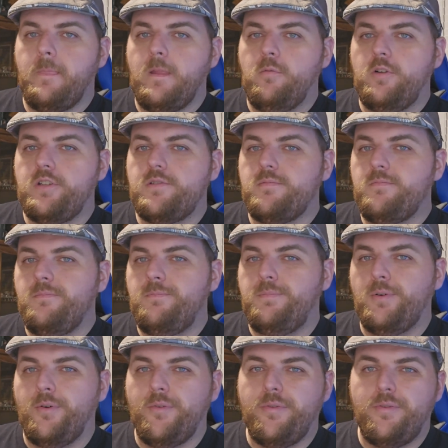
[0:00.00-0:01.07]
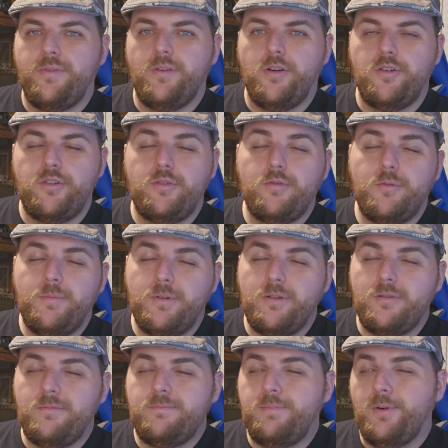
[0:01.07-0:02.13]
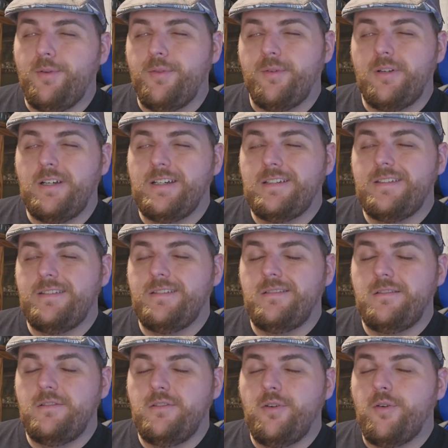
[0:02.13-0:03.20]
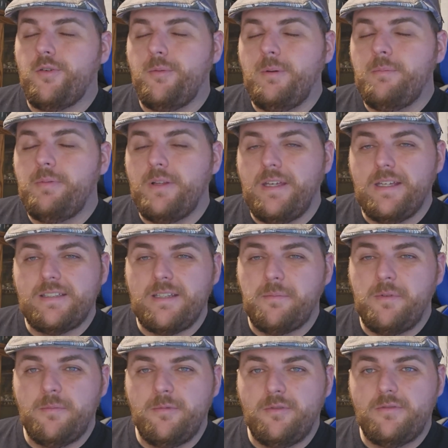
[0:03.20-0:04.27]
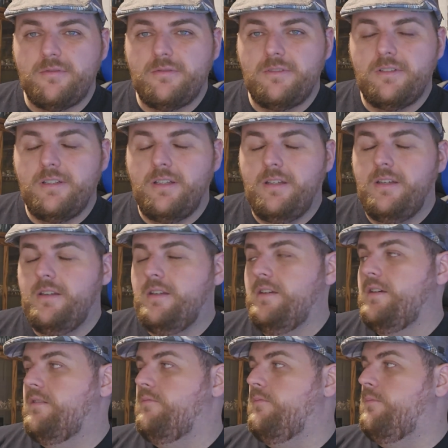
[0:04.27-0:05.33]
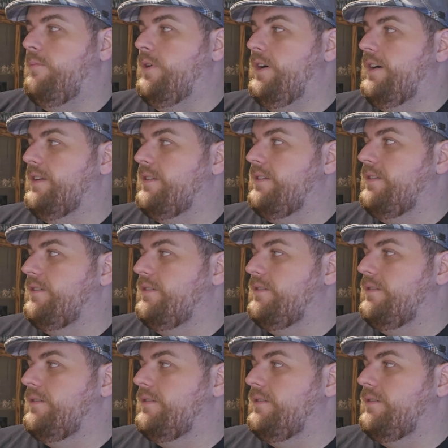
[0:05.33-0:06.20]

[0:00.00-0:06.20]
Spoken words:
which both are doable, both are not tournament play acceptable, but